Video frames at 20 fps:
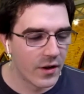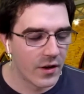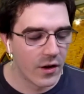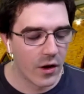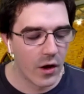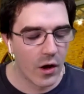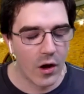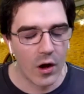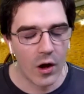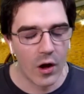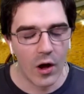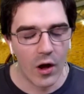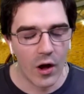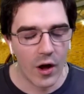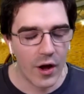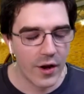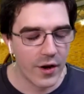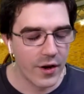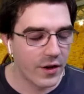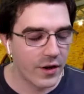on
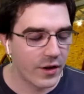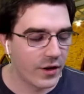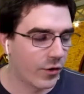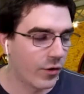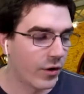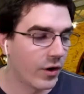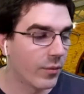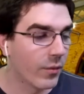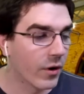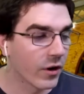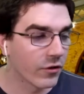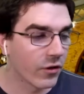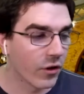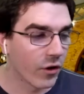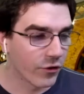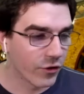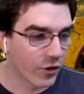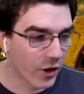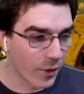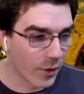you know in a much larger
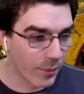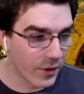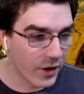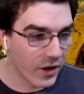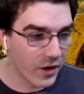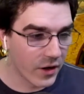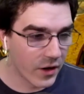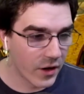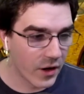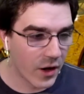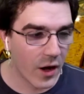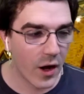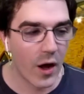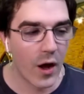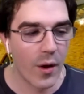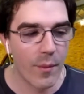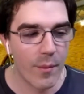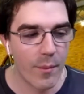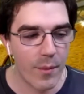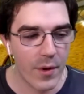company uh,
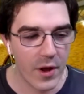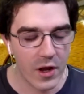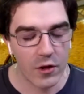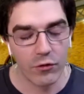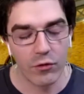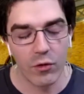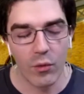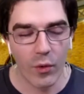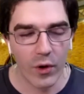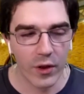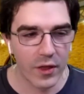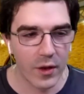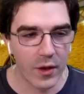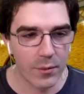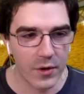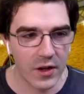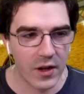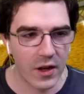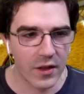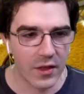because we want them to
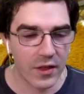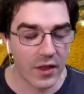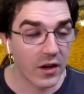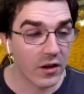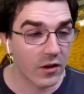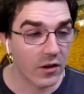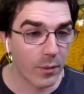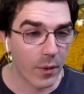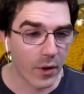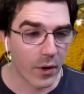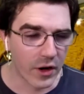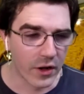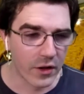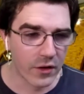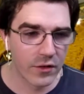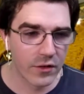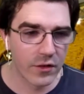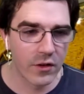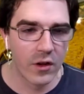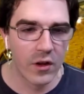get that experience
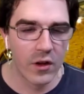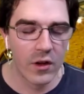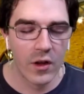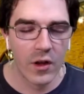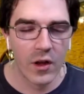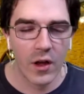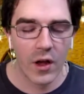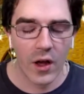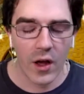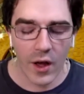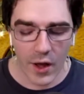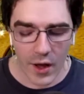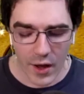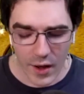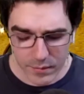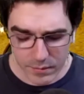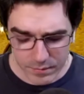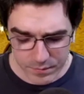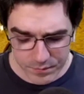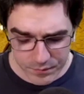um,
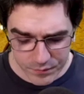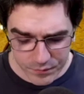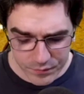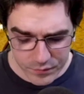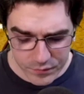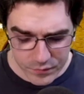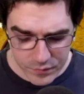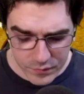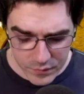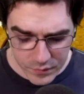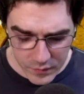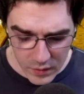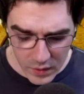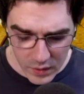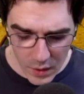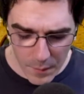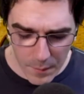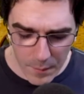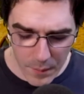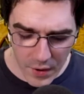
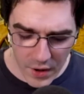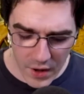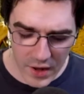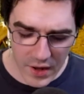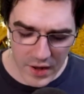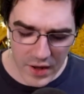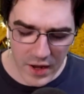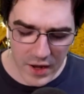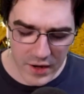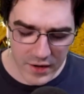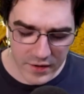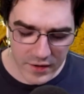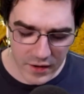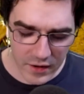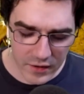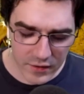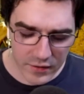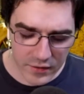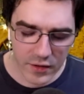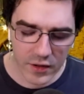but it
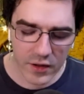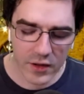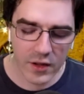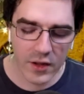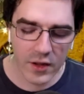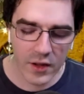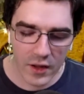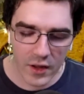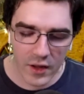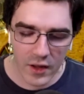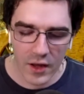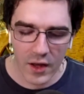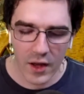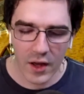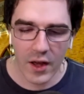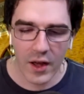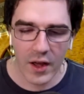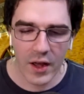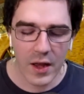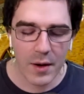does uh,
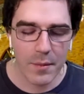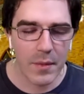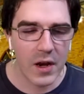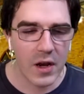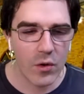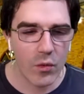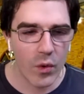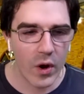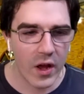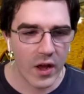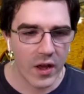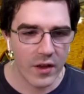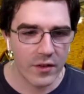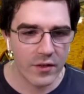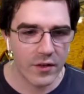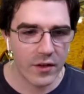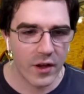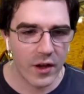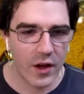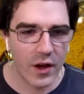in many ways
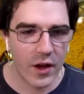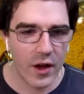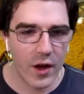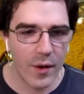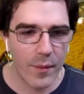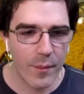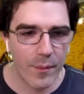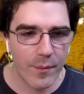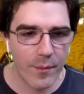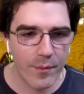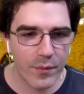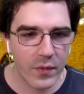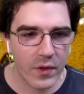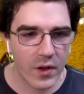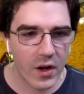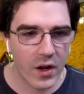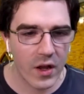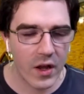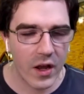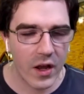um, it's